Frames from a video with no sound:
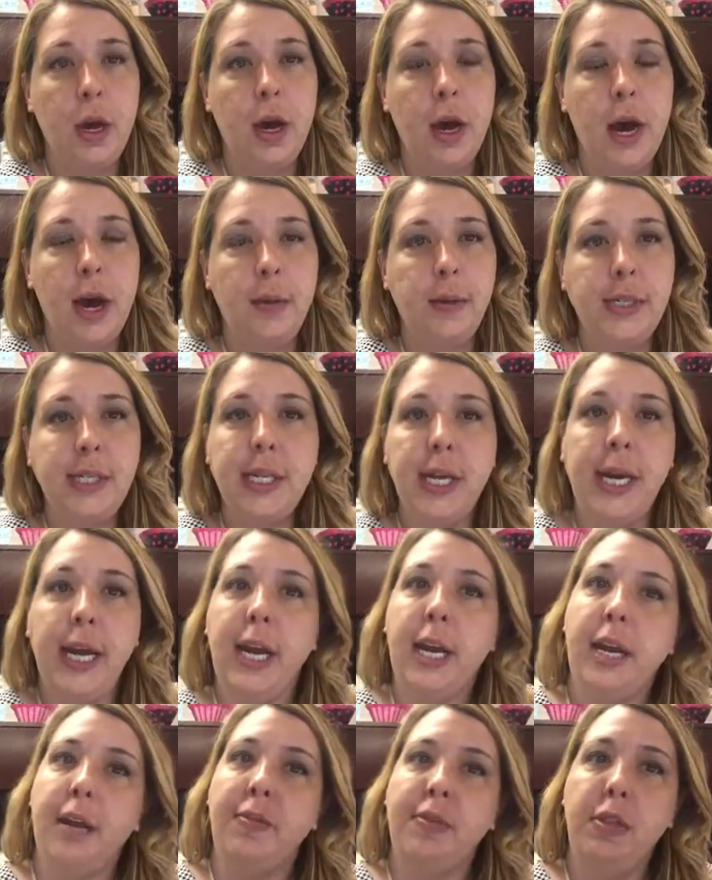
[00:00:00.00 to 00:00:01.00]
I was
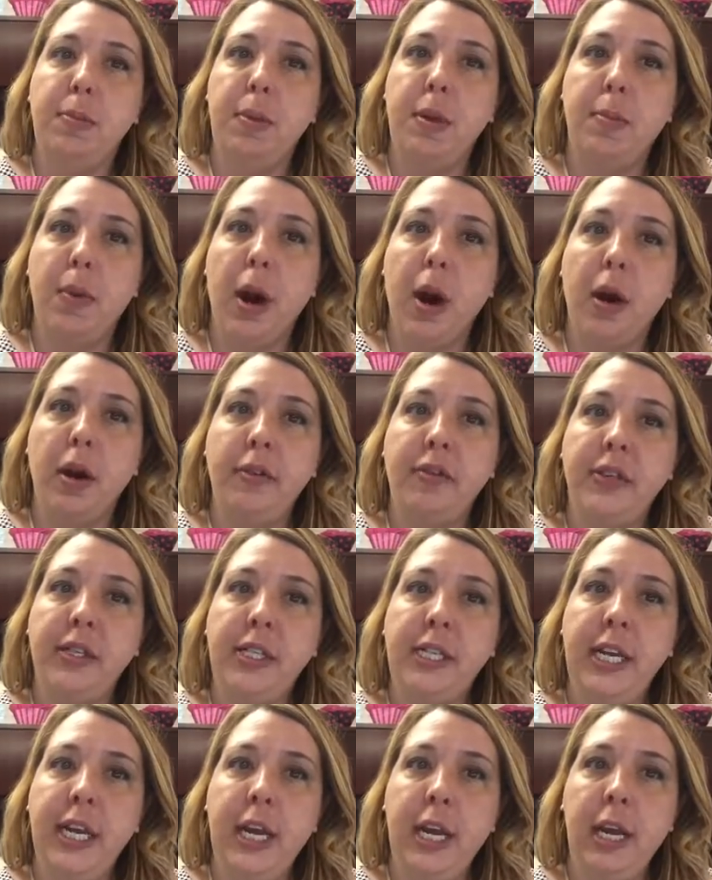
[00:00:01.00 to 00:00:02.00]
lucky enough to be part of a
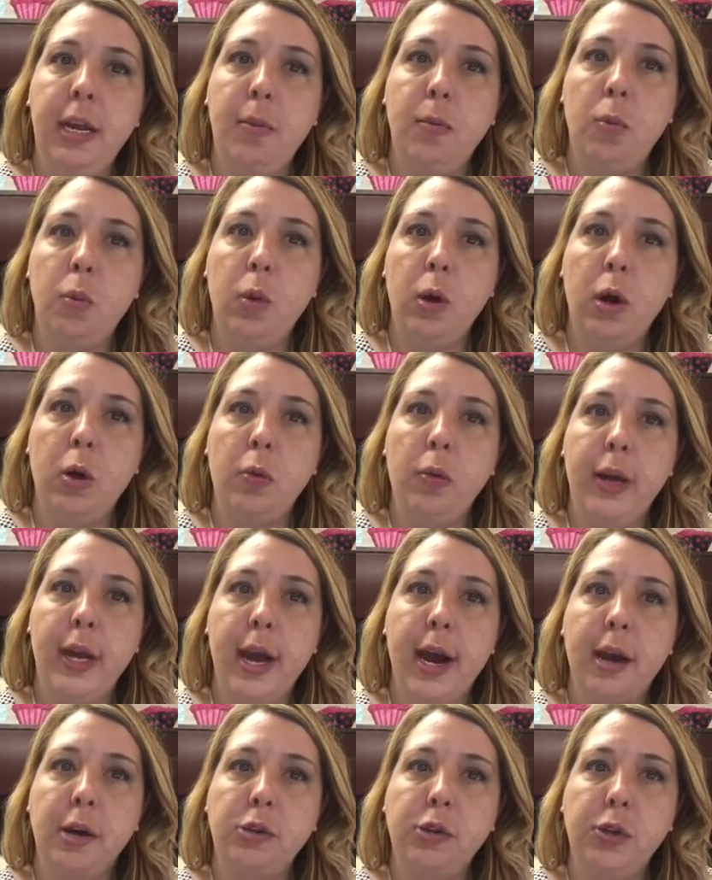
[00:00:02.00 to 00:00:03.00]
team where we
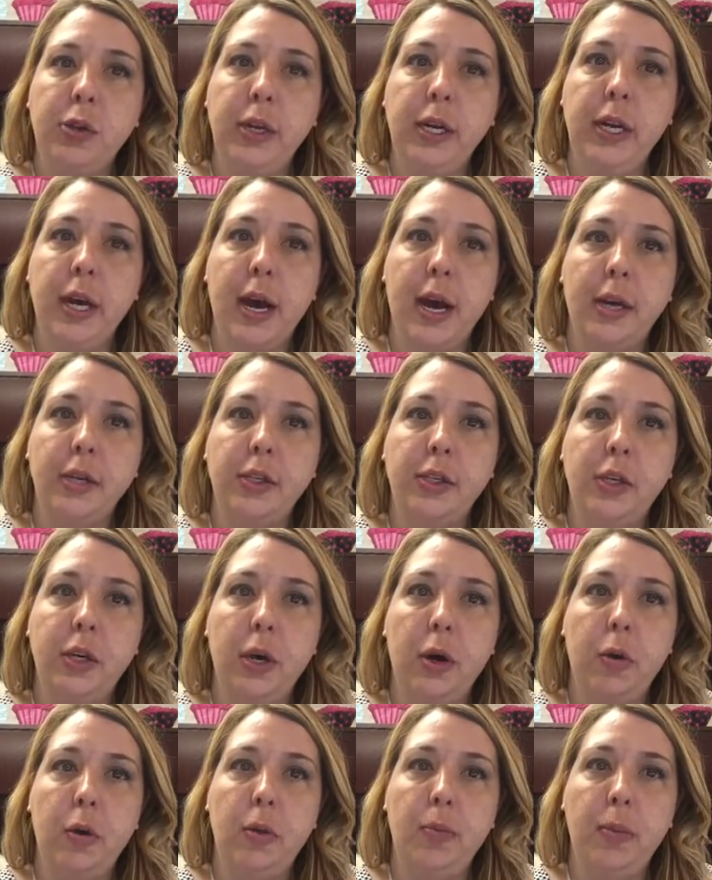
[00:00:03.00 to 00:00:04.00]
actually got to
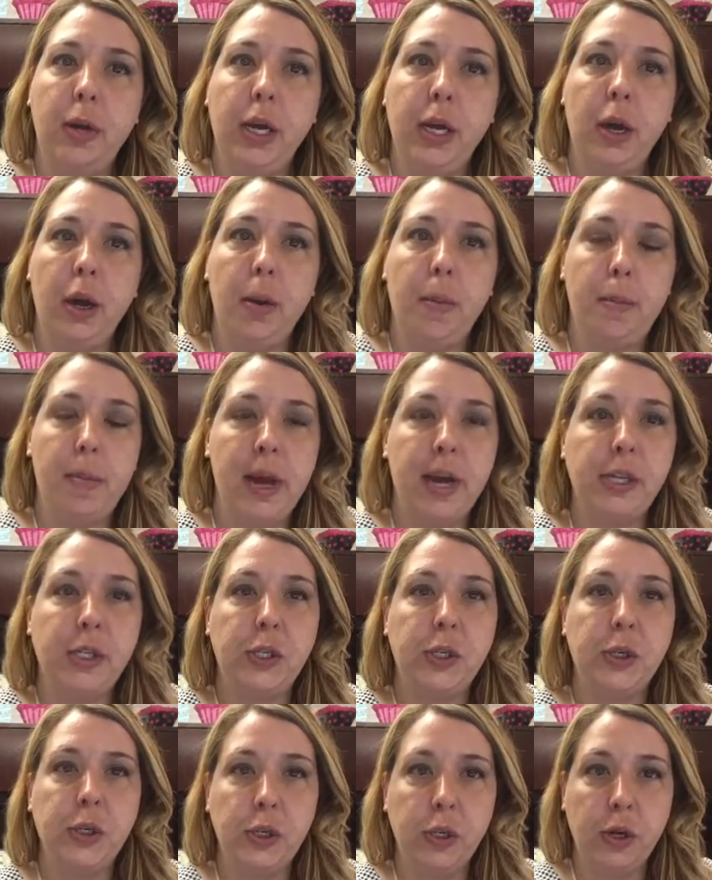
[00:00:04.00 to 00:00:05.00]
go and become
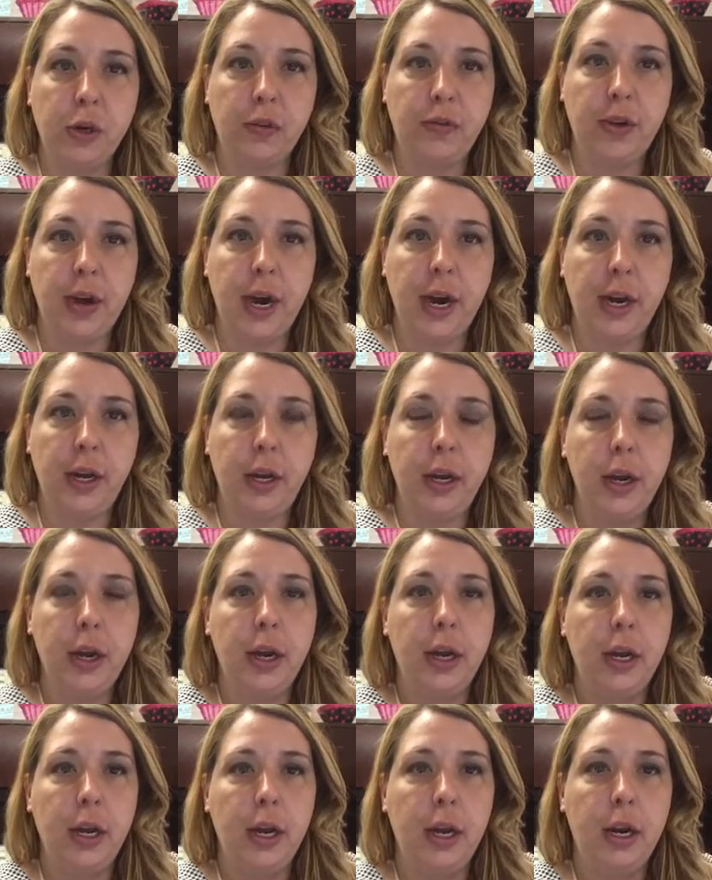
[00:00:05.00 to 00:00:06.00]
Master Certified
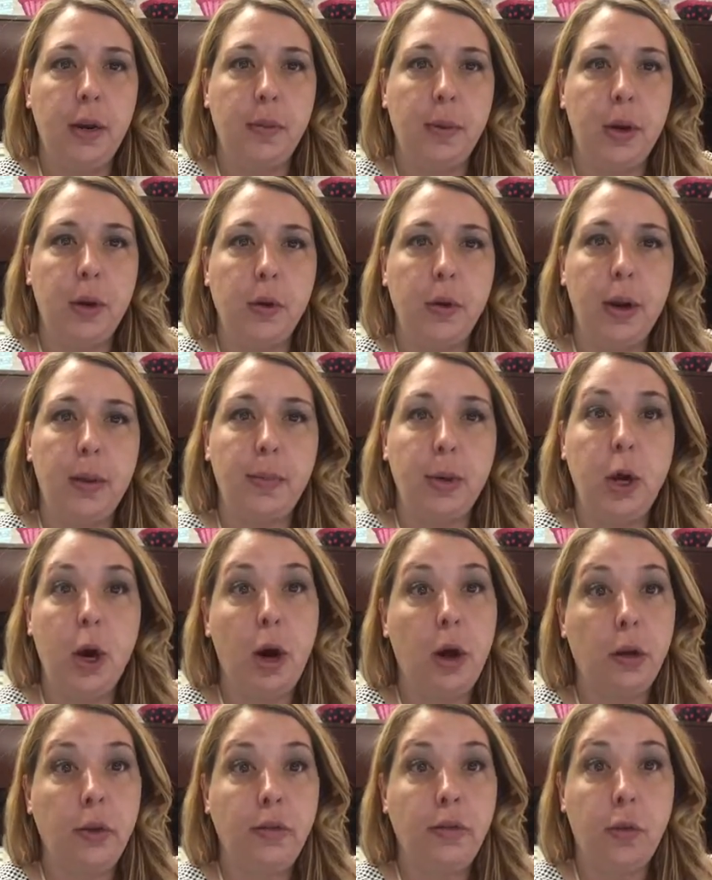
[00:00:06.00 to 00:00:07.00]
in a program
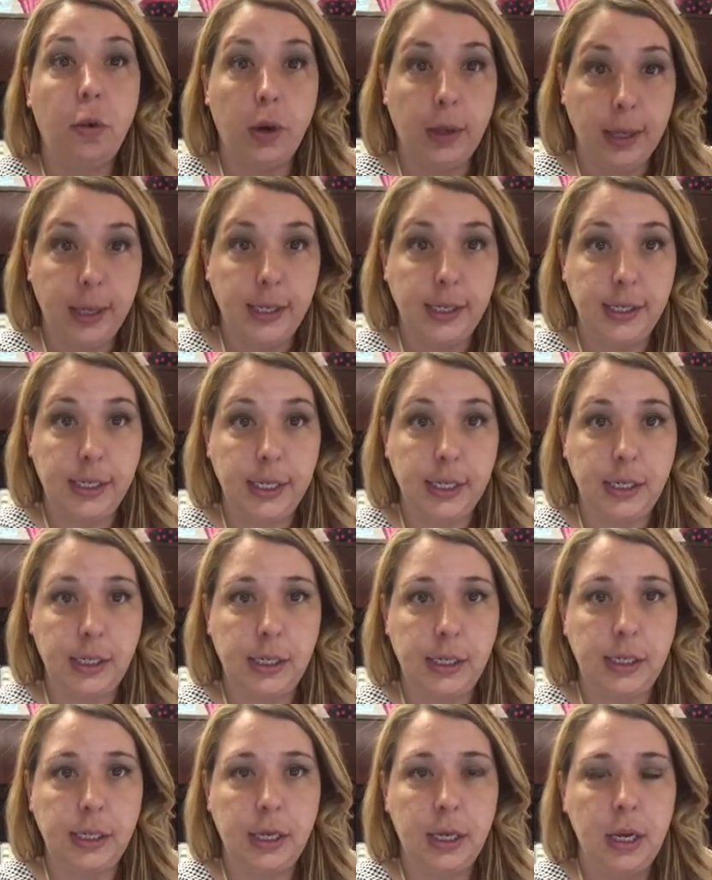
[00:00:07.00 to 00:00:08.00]
called Four
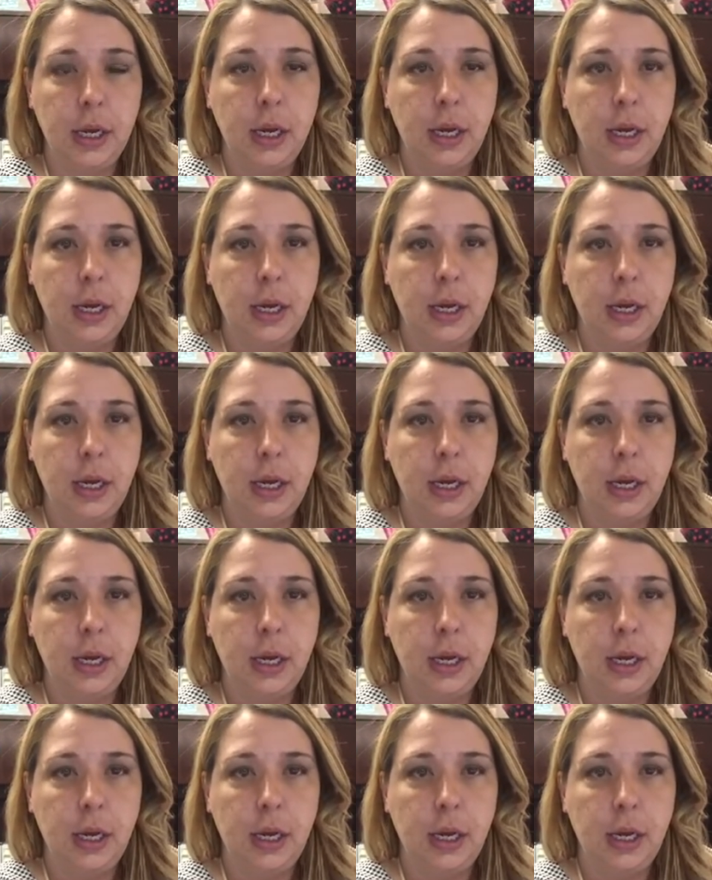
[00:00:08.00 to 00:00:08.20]
Lenses.